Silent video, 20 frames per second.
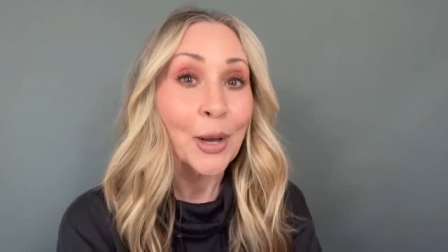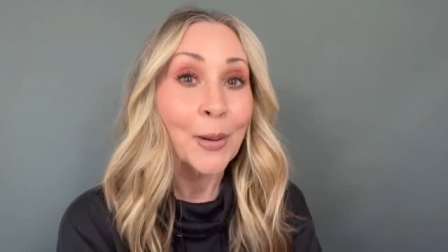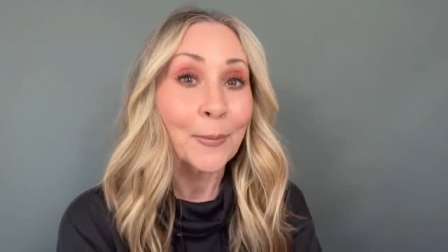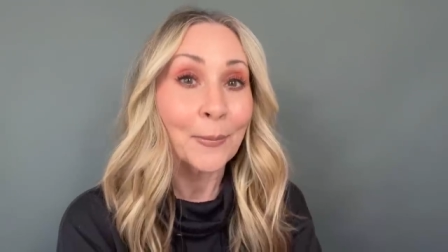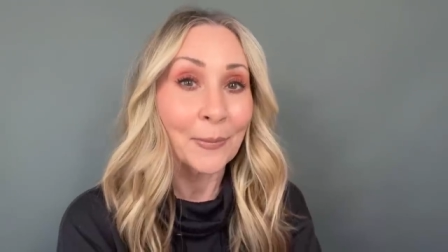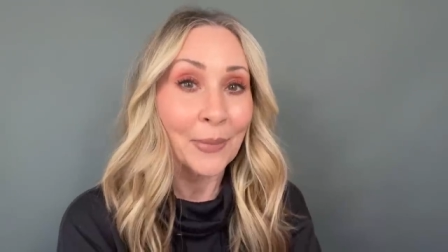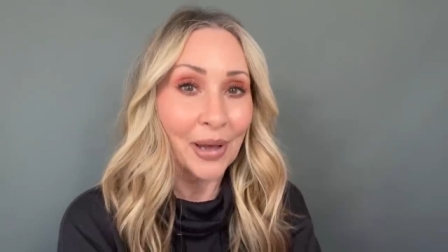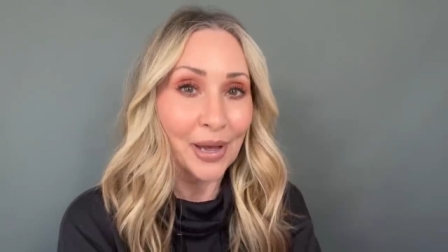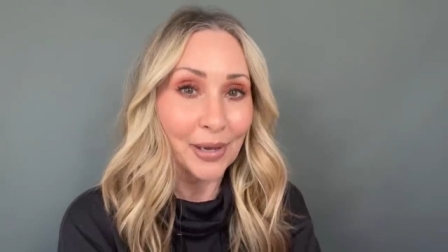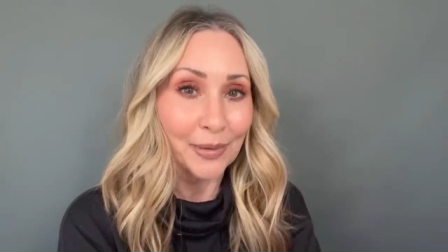
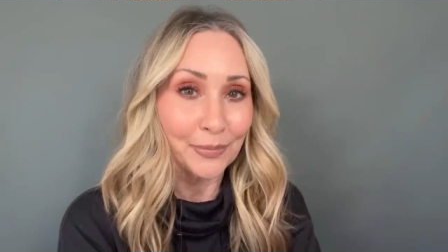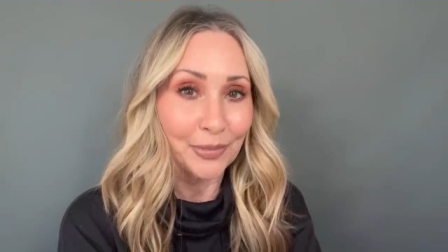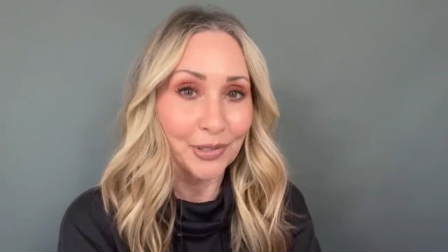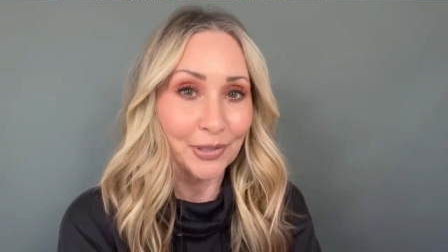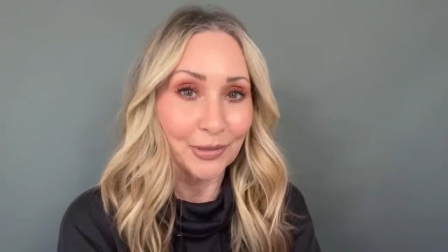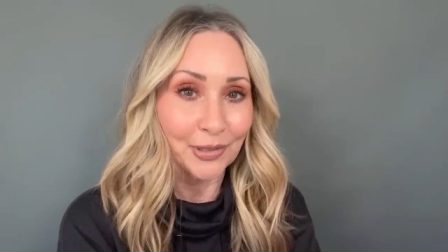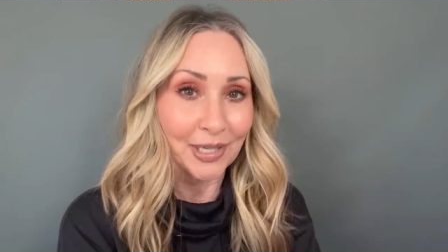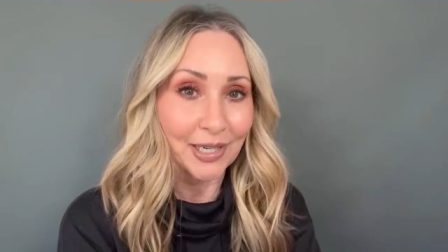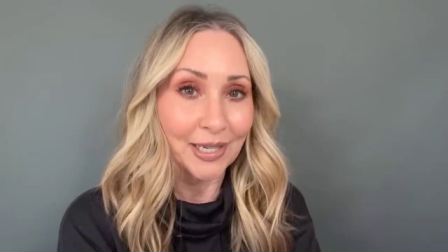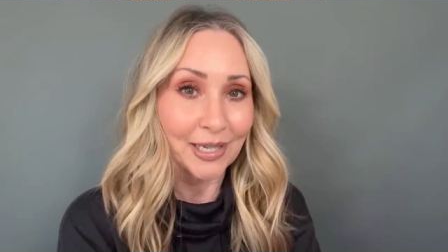Mob
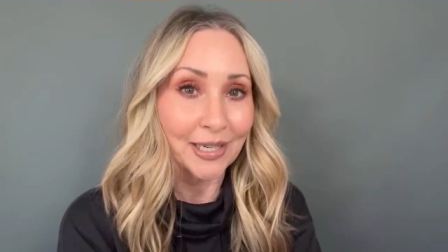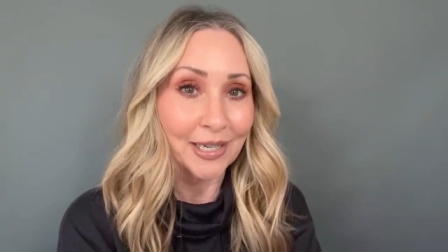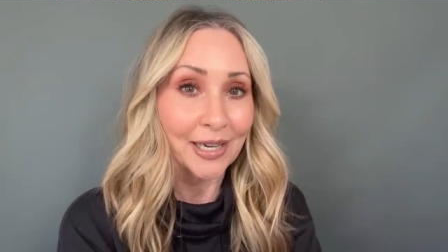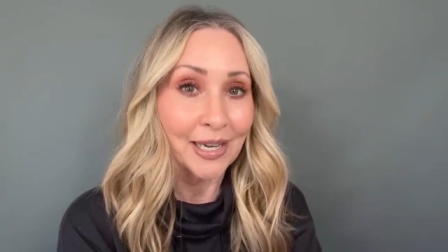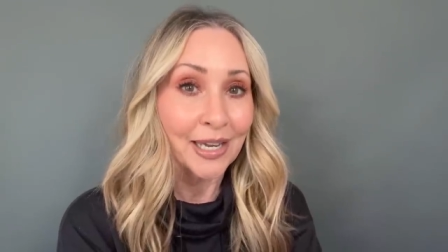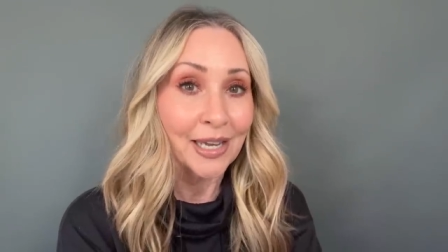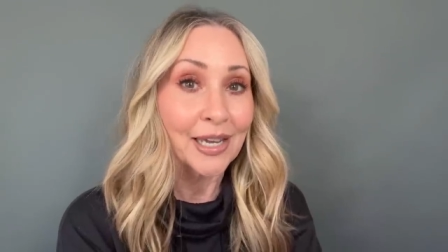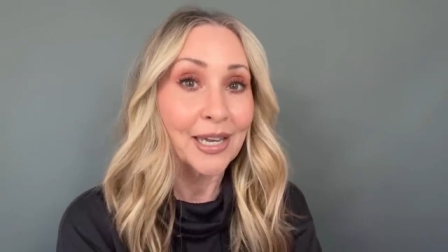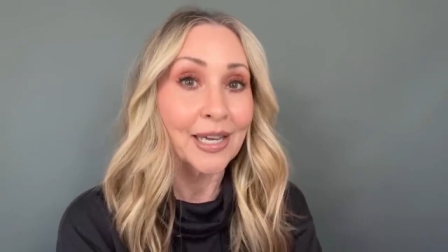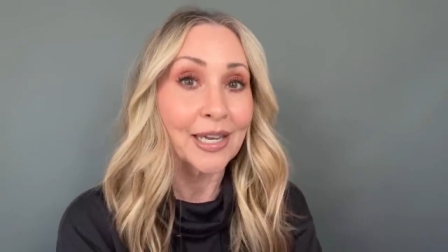Beauty
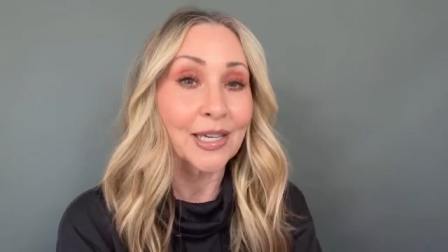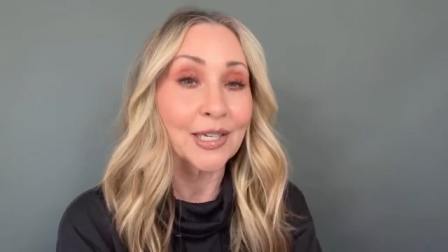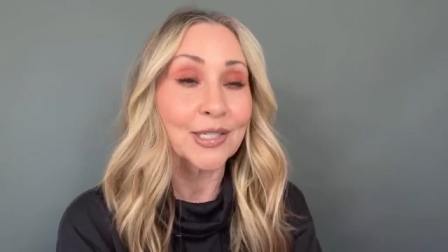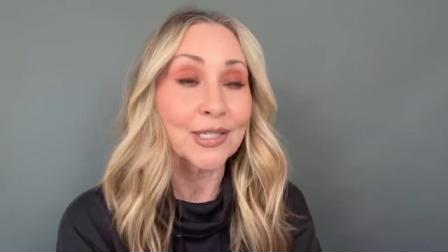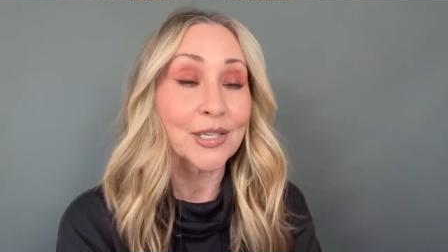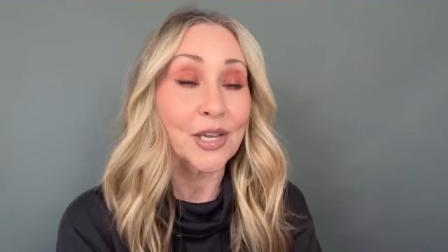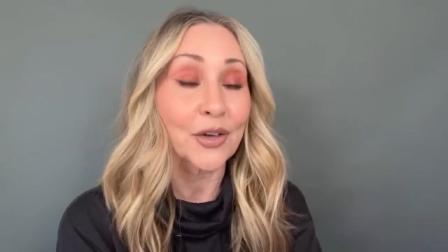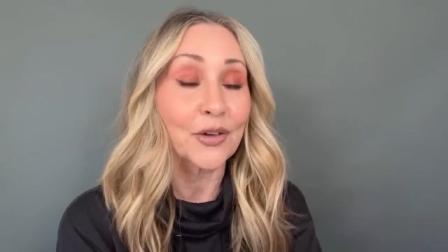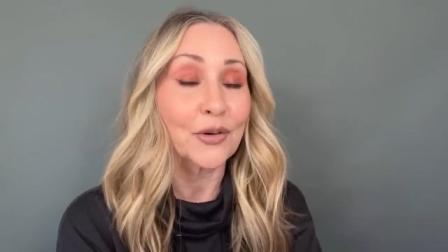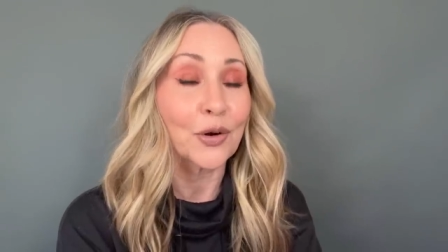
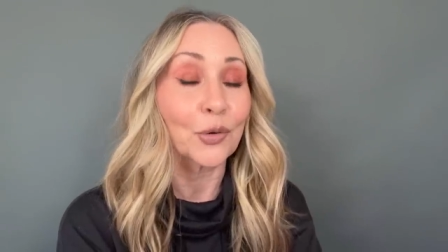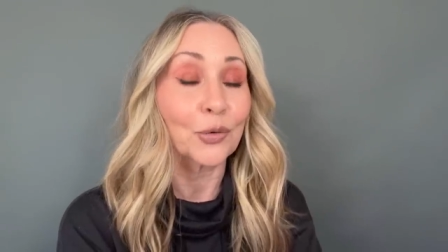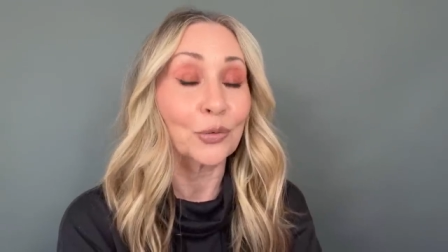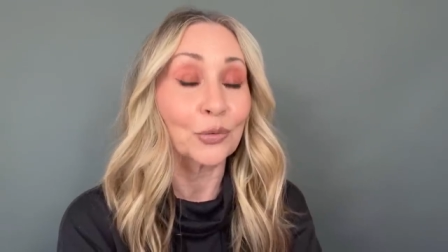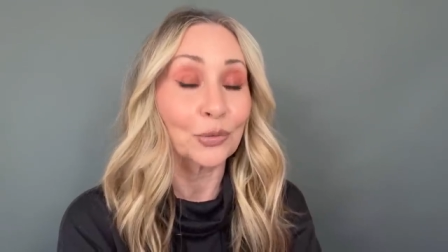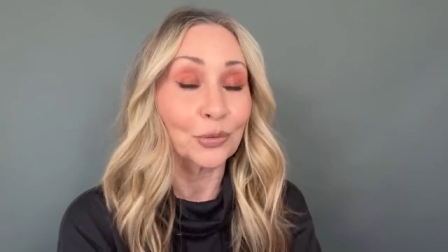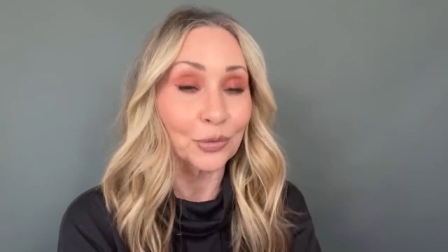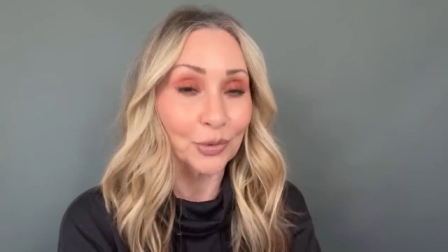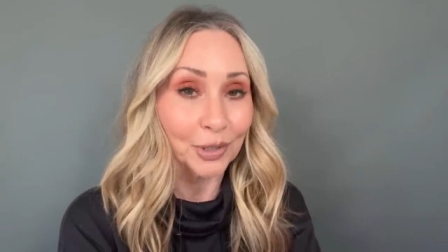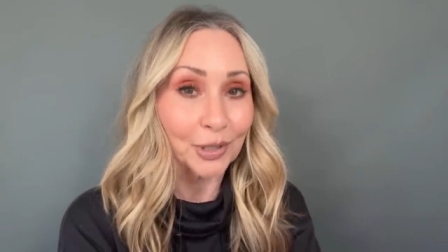is
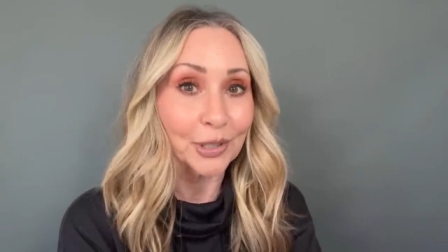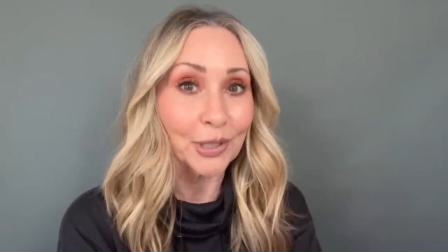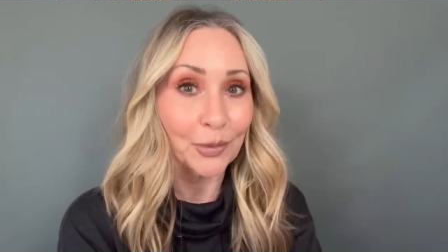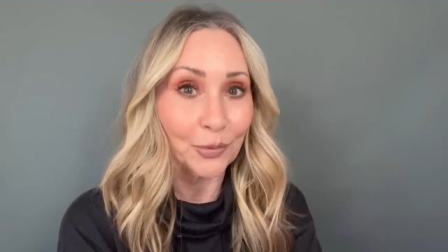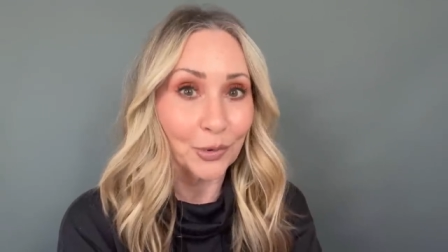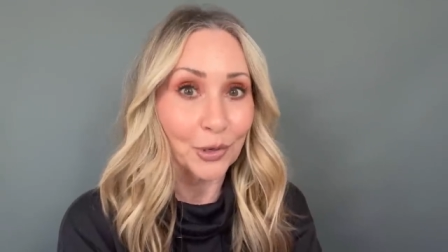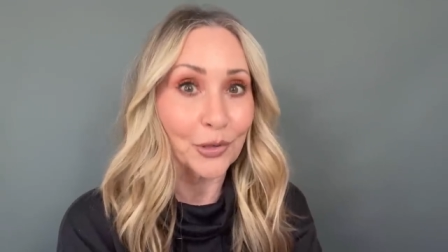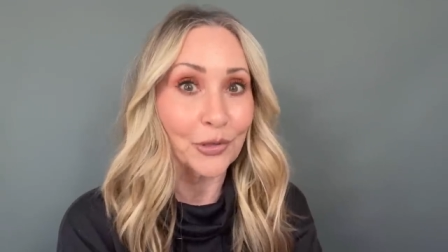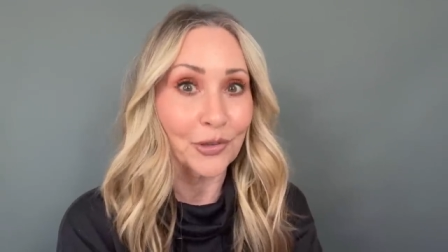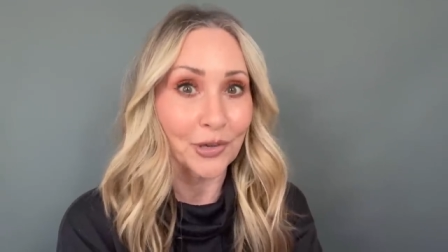really
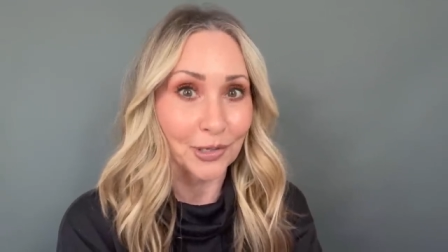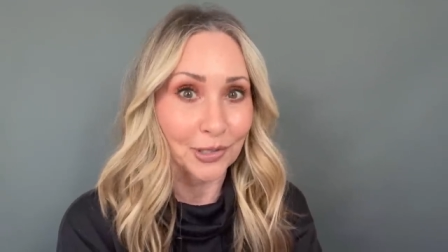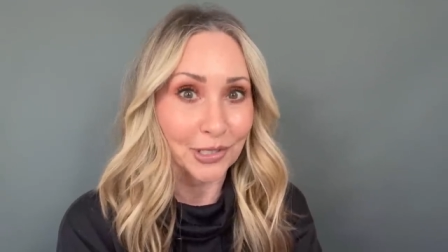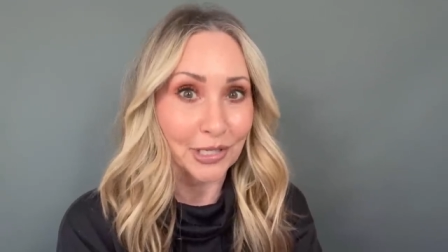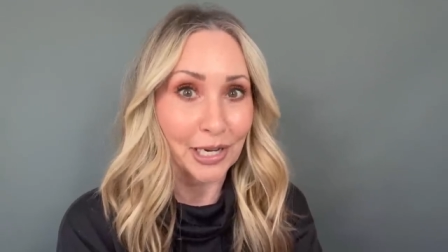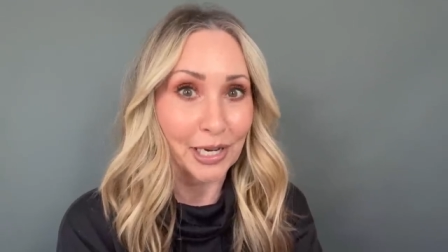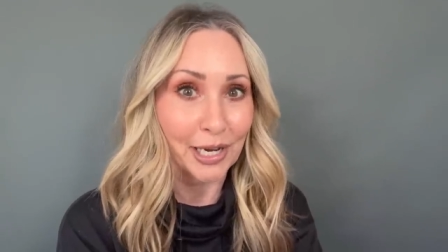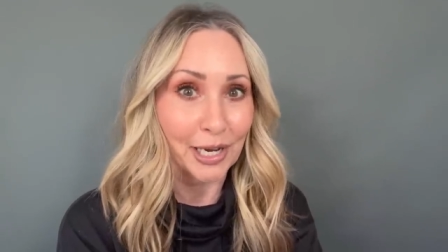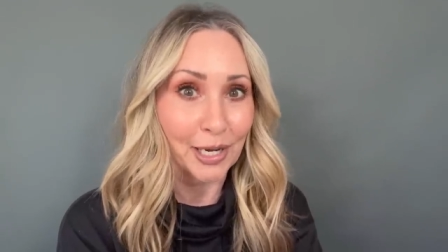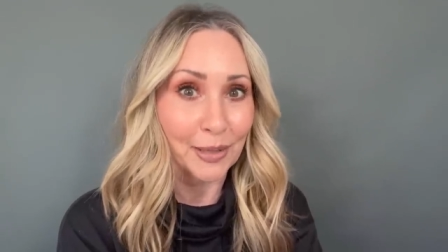worth your
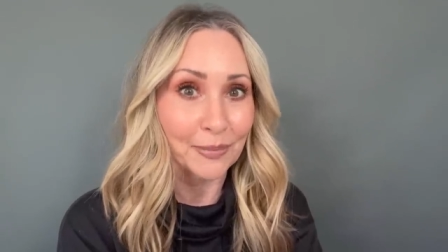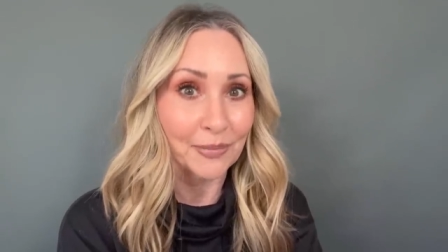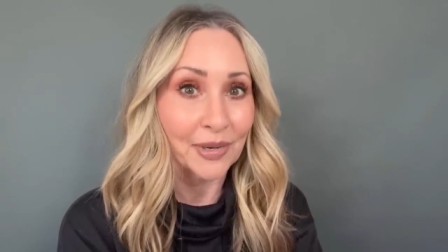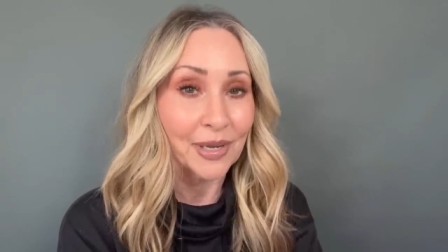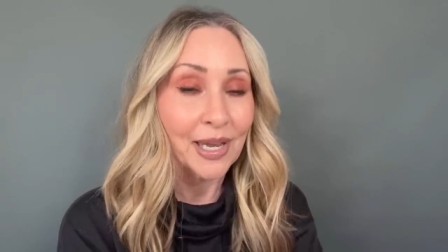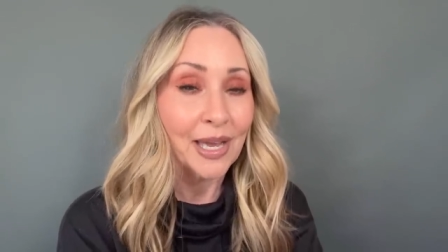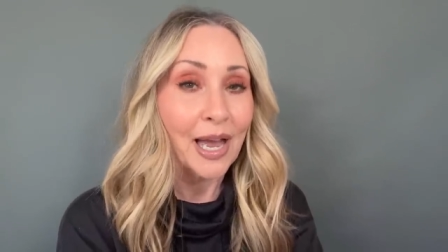time.